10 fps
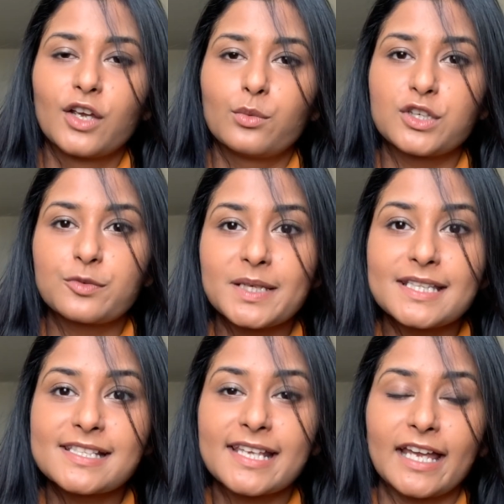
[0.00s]
which
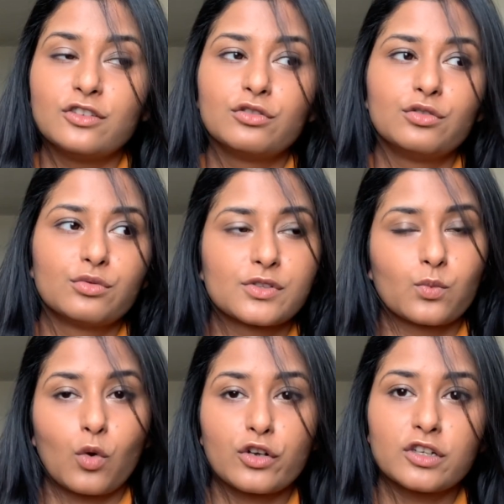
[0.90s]
means, can you use
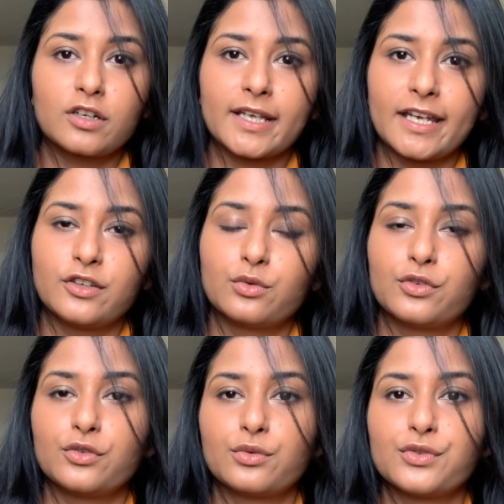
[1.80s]
water, can you
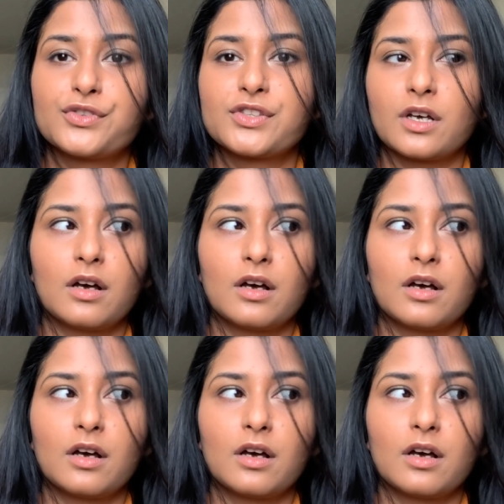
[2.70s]
use